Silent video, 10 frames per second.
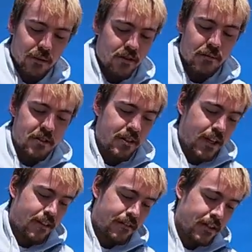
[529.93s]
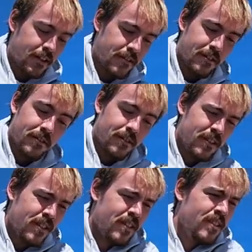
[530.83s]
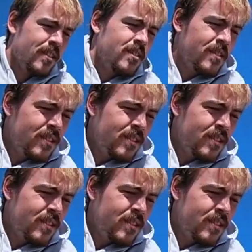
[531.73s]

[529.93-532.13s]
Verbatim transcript: most common snake around here, so. Yeah.